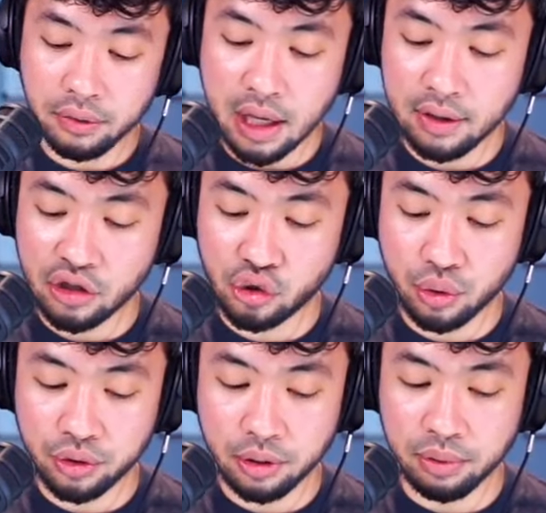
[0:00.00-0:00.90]
kind of the
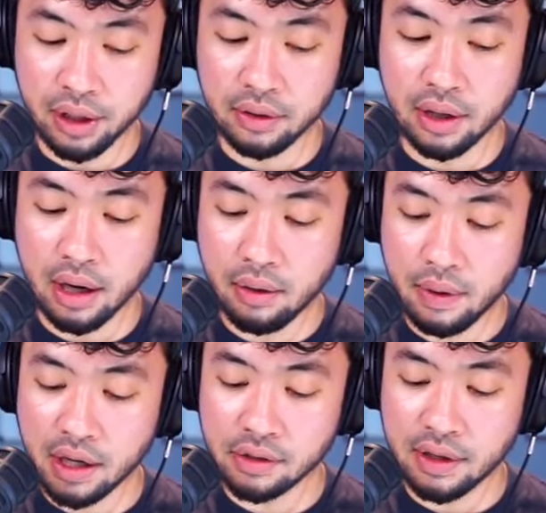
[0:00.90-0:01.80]
shoulder blade there,
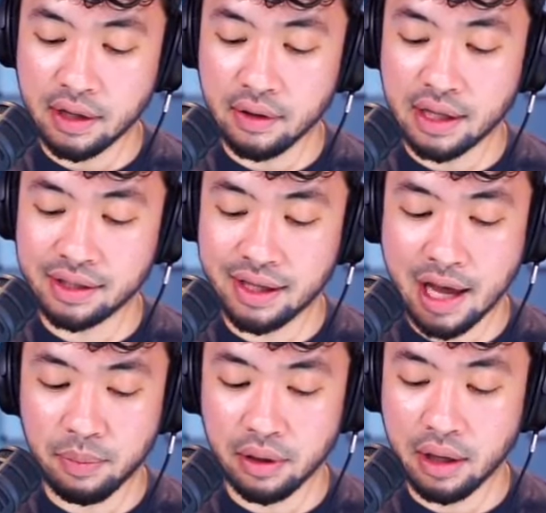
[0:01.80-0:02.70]
right? So that
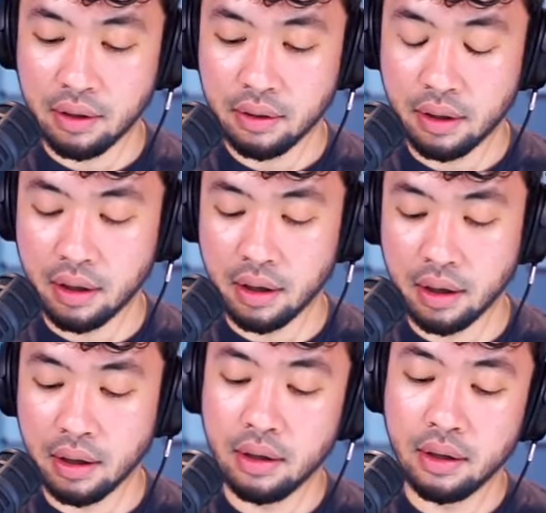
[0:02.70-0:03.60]
scapula,
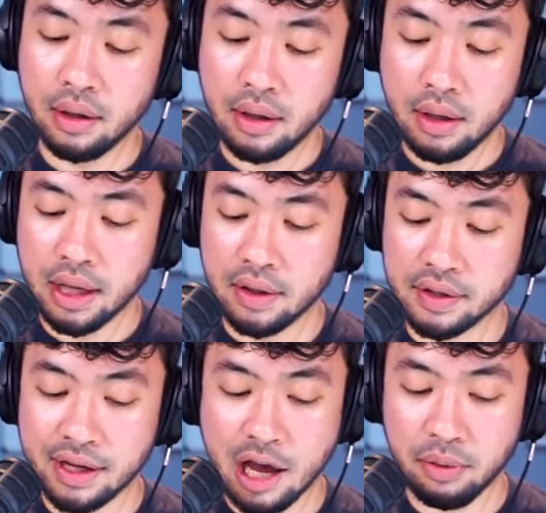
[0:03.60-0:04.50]
or yeah, the
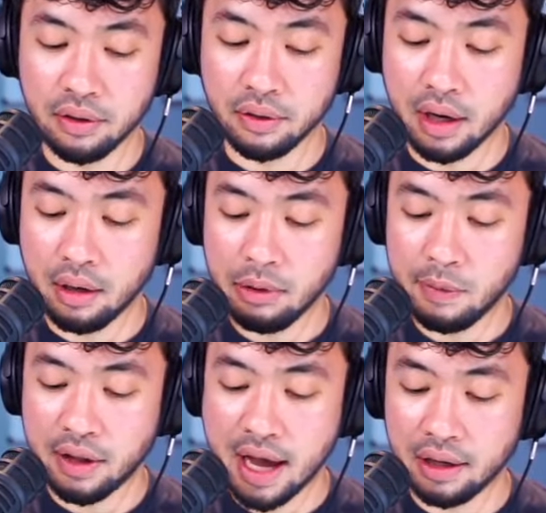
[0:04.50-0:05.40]
scapula there.
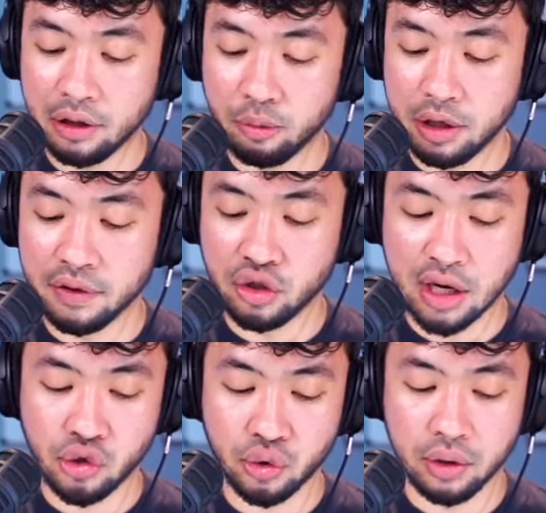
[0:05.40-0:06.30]
Maybe I'll add a little bit of a
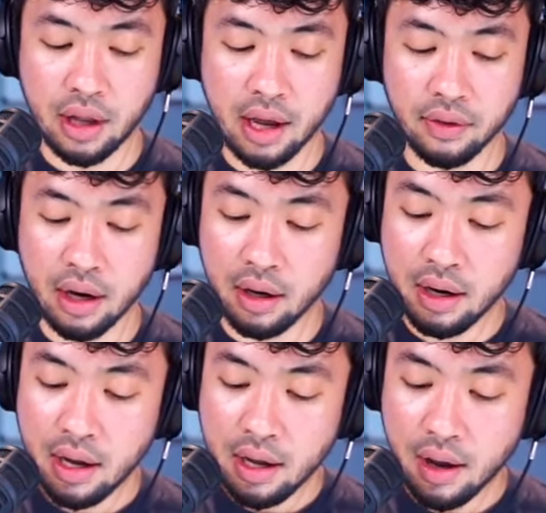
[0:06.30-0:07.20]
gestural line there.
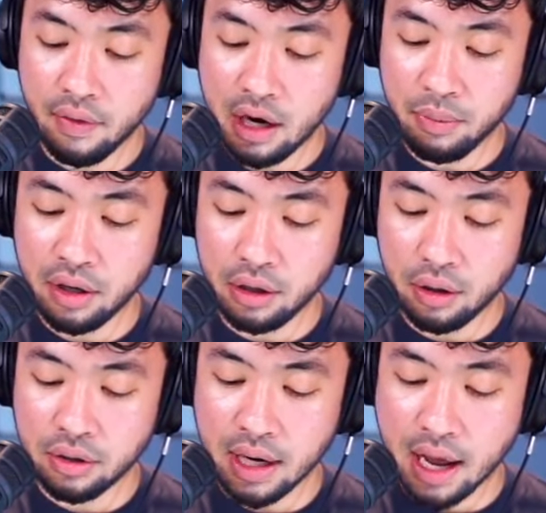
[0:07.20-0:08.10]
And then I'm going to
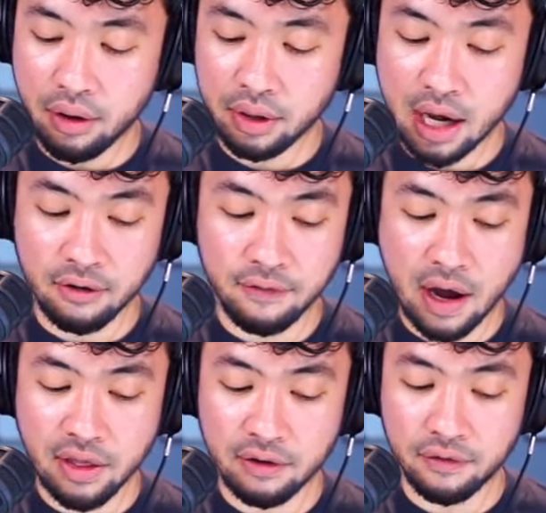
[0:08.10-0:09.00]
go down, kind of
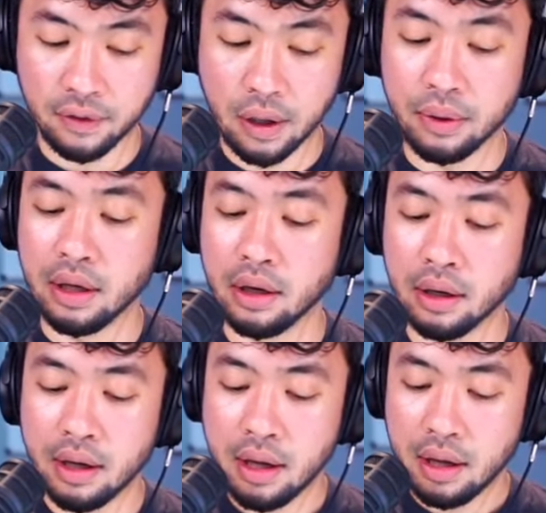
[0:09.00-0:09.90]
find that flow
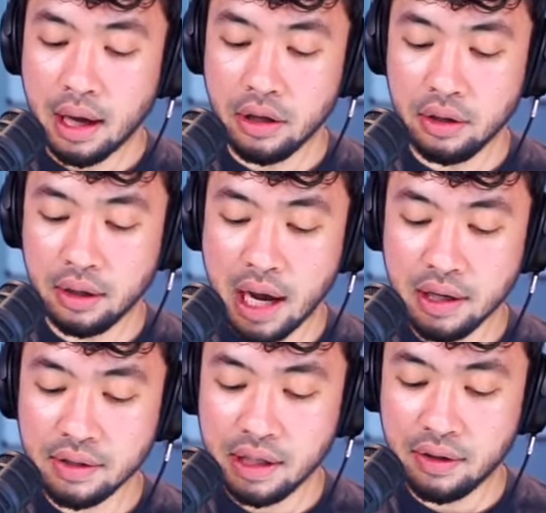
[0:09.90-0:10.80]
here. And you can
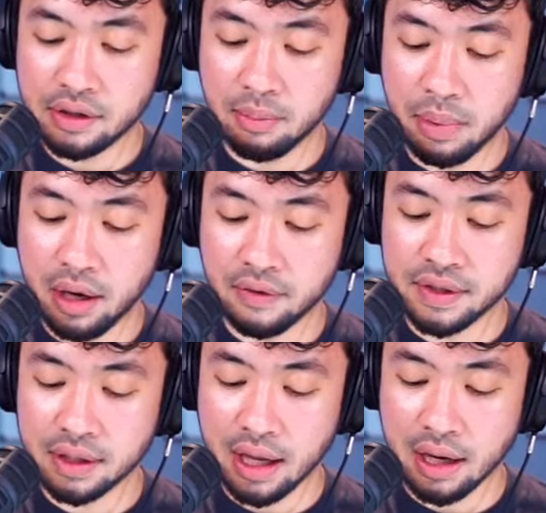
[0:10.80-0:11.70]
kind of see there's a bit of
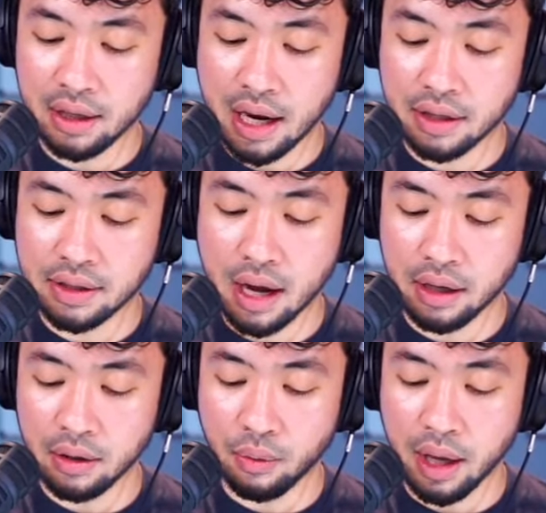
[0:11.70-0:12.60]
skin kind of
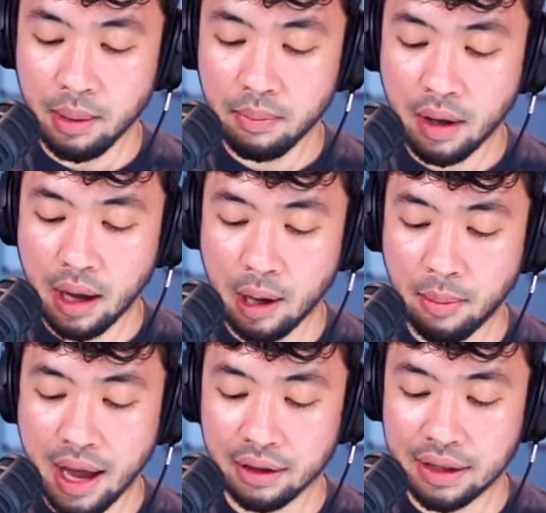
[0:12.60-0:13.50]
tugging away
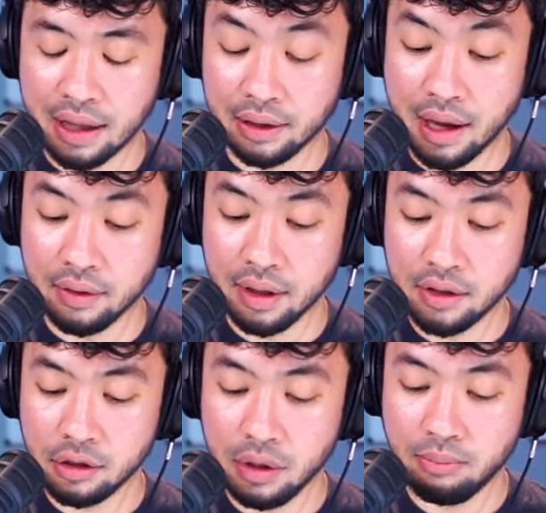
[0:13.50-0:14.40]
at that line
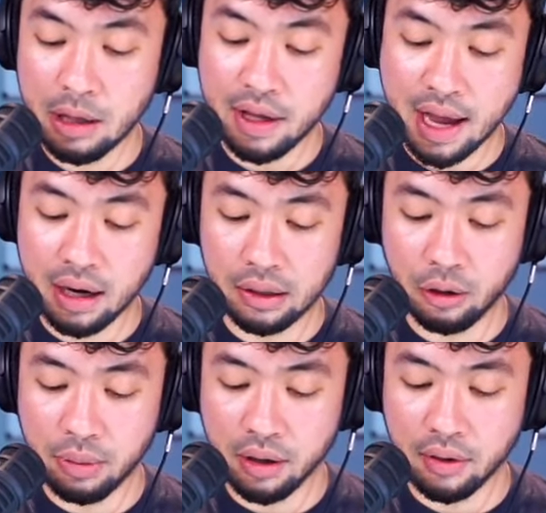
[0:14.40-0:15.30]
there. So we can maybe add a
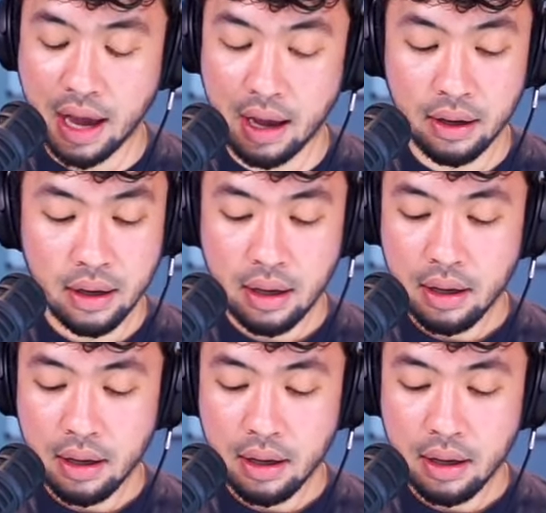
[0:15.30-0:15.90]
little bit of that